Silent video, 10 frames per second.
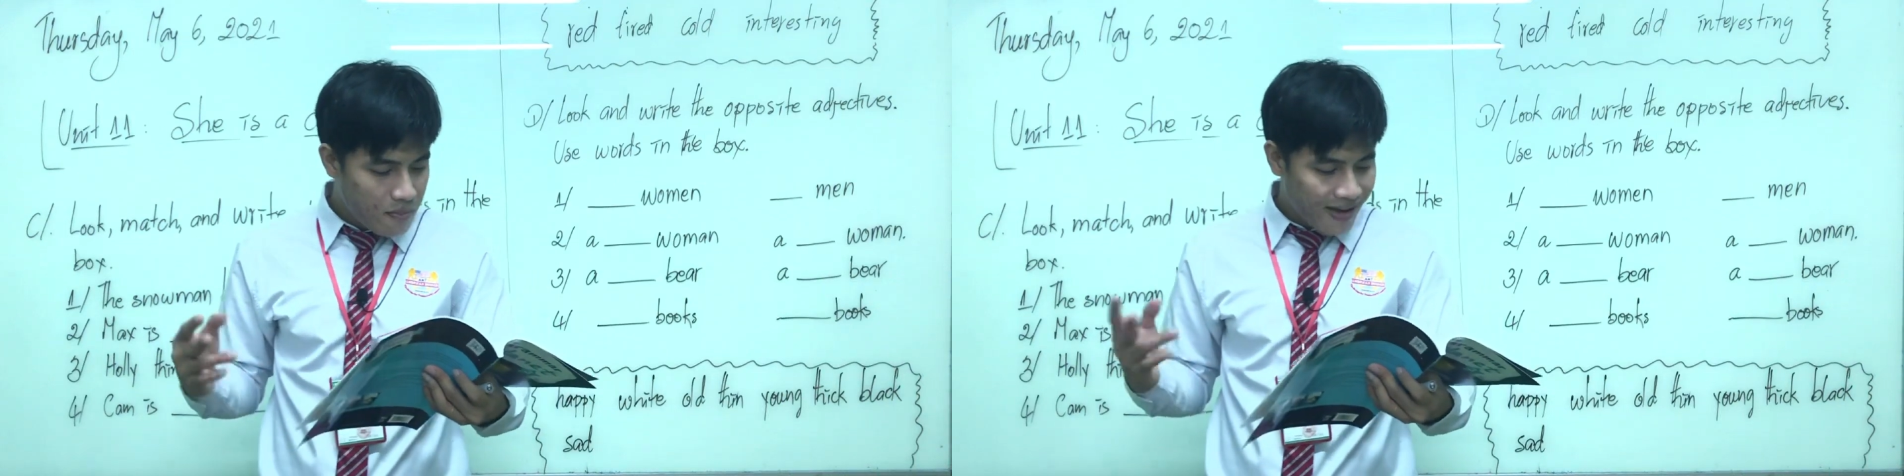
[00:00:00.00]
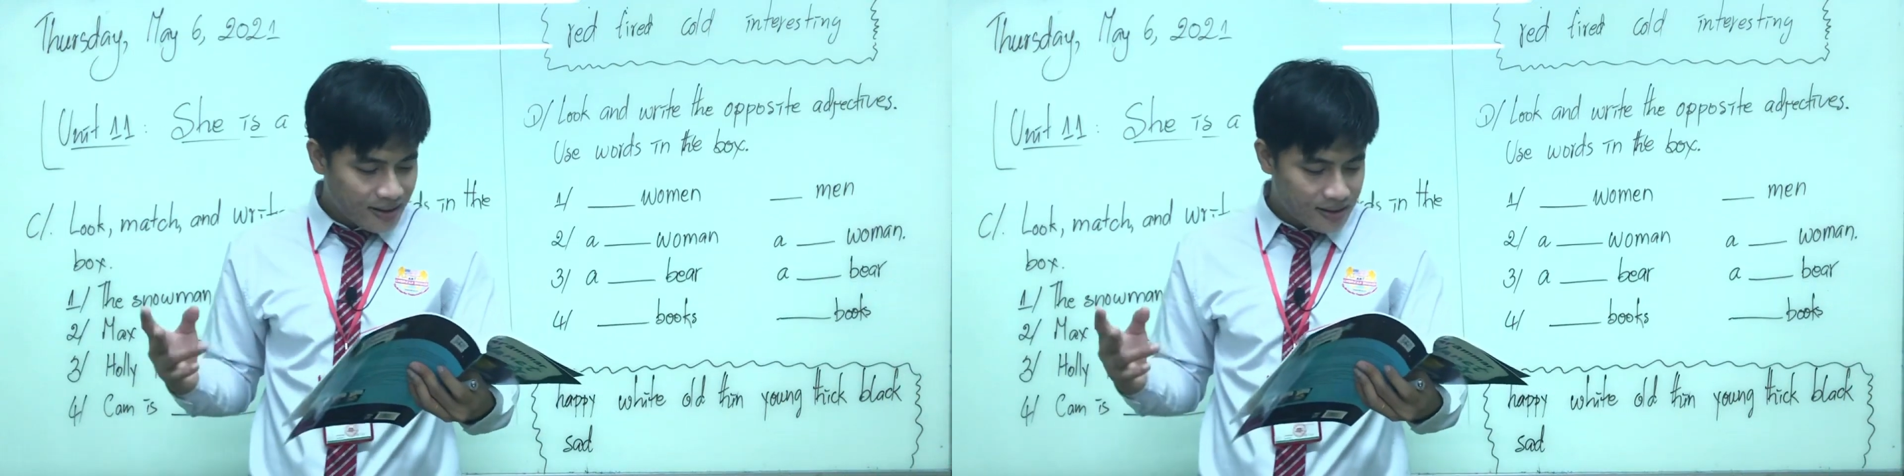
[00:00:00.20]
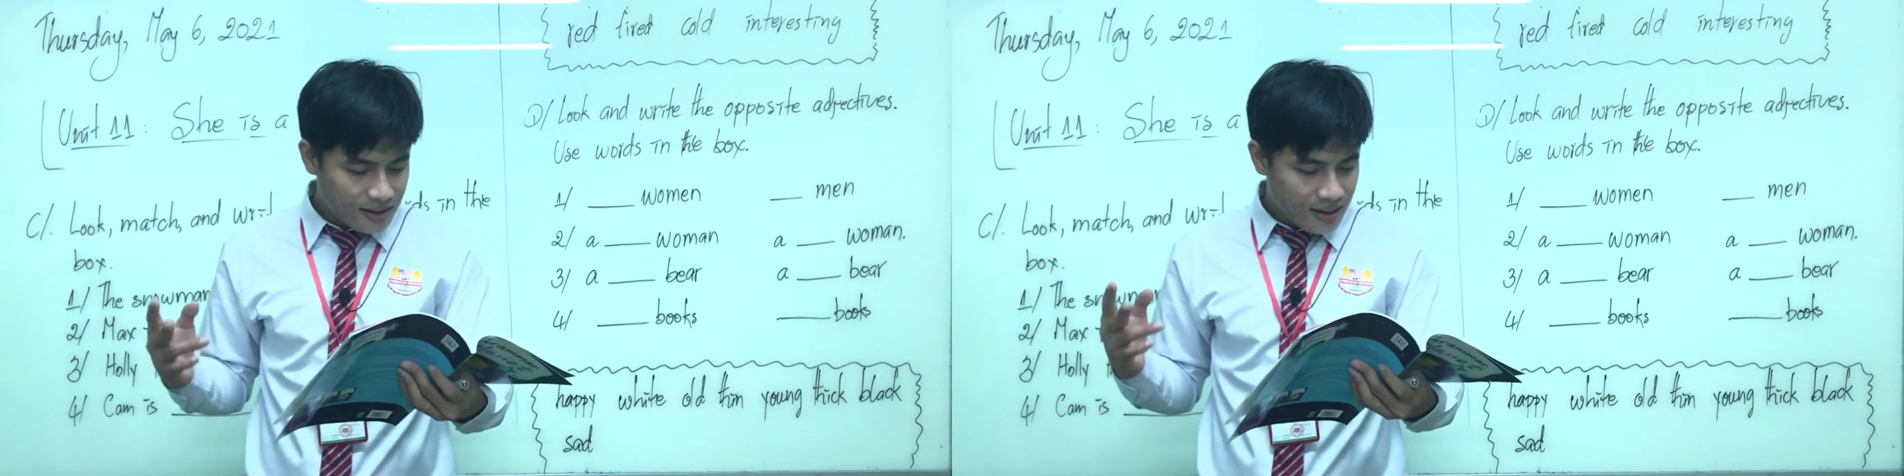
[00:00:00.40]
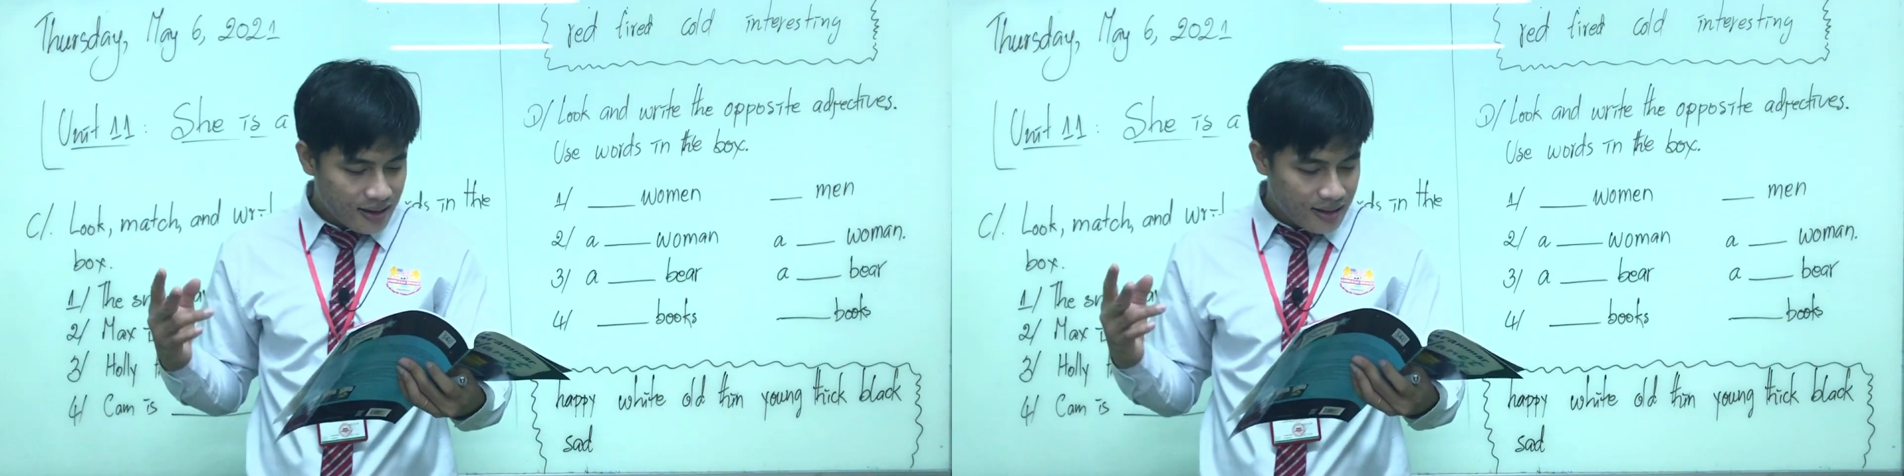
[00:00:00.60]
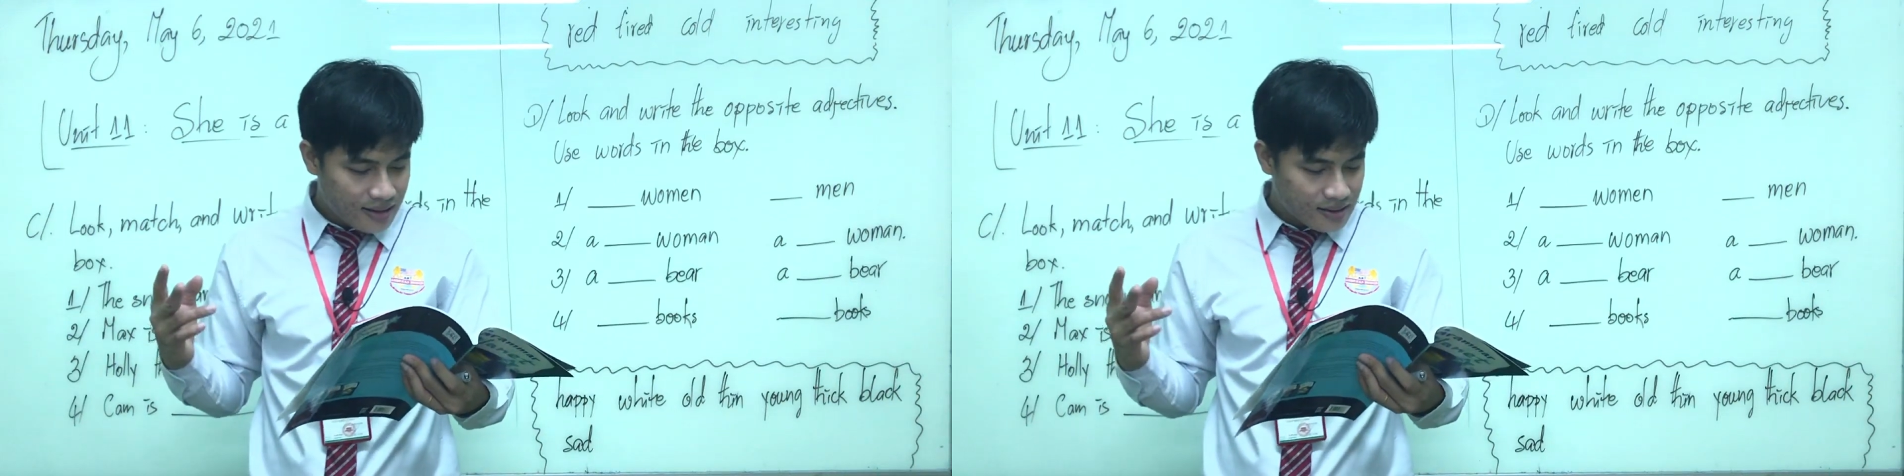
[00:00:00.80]
Mac
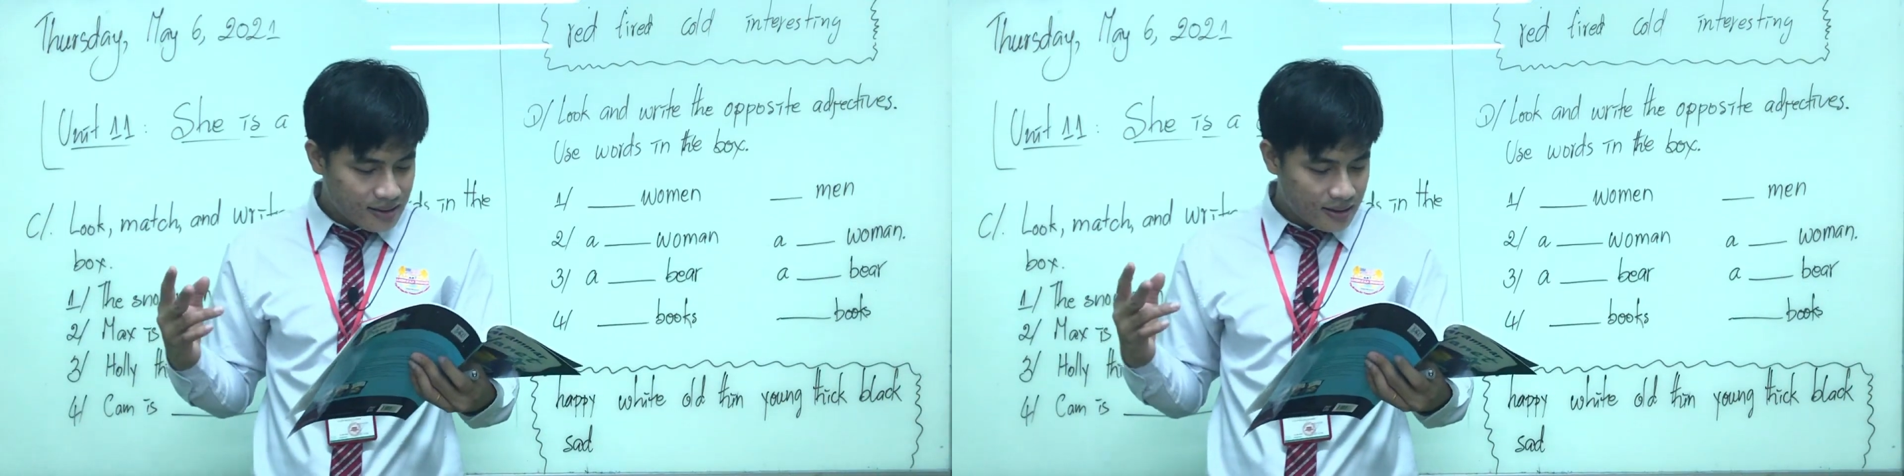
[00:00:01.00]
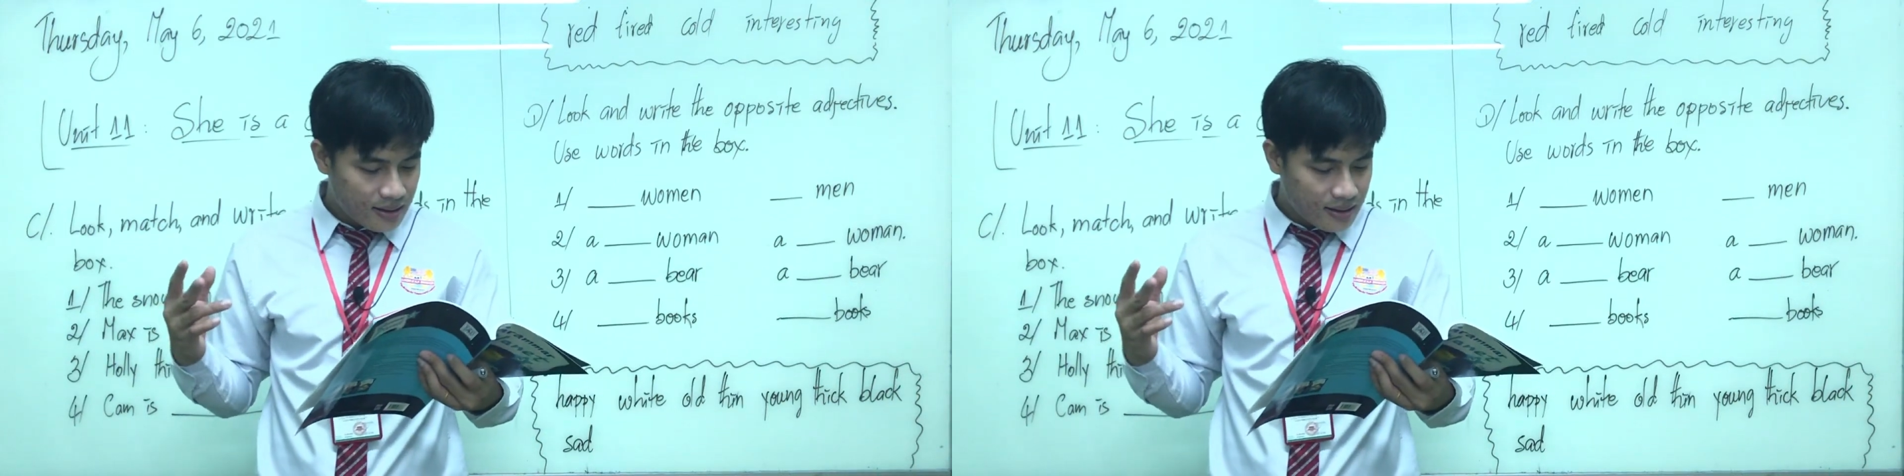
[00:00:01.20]
is